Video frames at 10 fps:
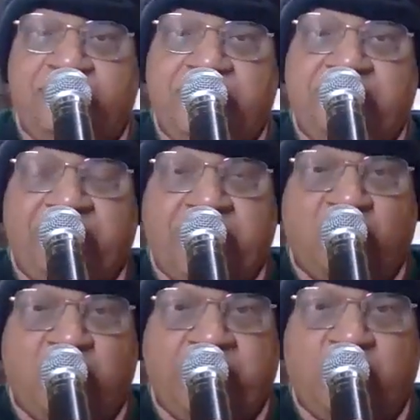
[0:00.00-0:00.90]
which we are
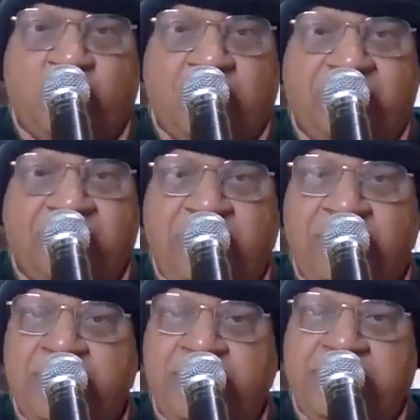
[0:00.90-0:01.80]
going to
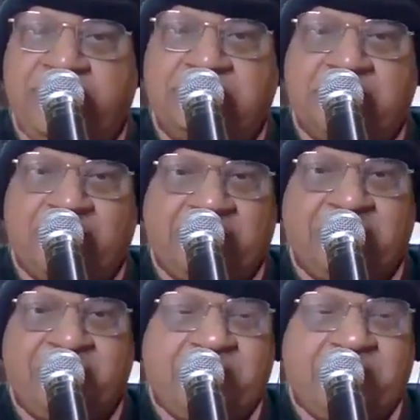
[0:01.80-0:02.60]
cover in some other